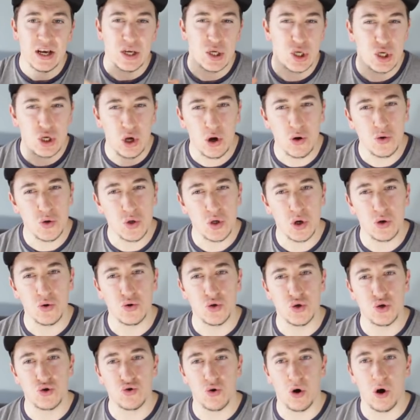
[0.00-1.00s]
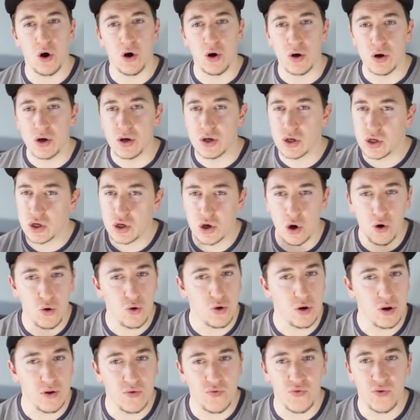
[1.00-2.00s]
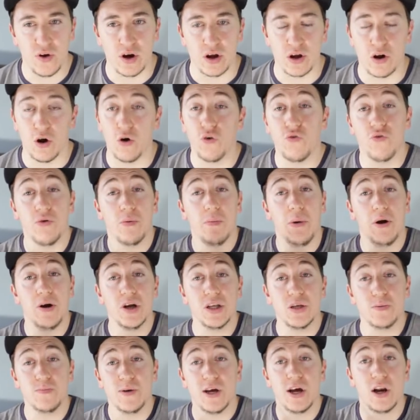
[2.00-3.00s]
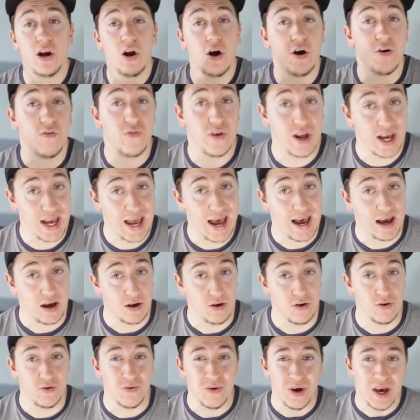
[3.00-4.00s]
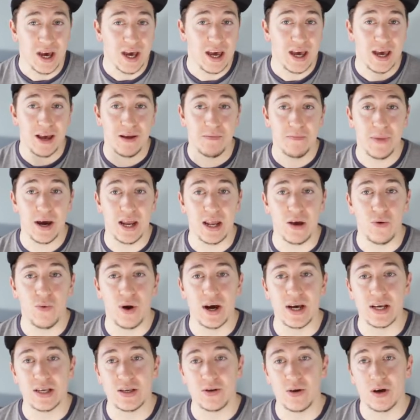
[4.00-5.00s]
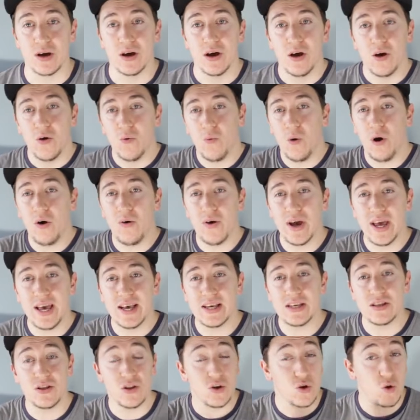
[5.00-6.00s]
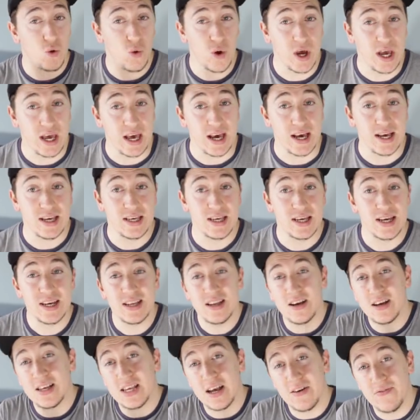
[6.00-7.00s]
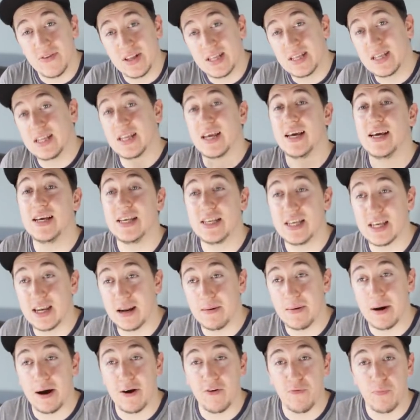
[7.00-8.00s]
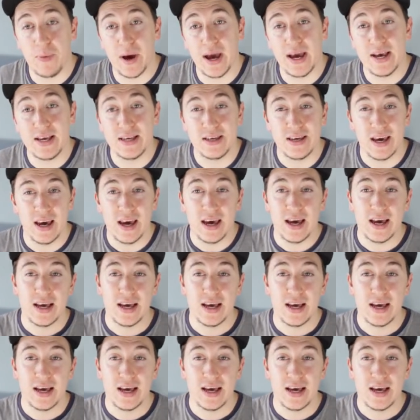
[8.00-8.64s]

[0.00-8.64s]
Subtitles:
So strong, so good in front of goal. Reminds me a lot of Lukaku in many ways, that while he isn't the quickest, he does have a decent amount of pace.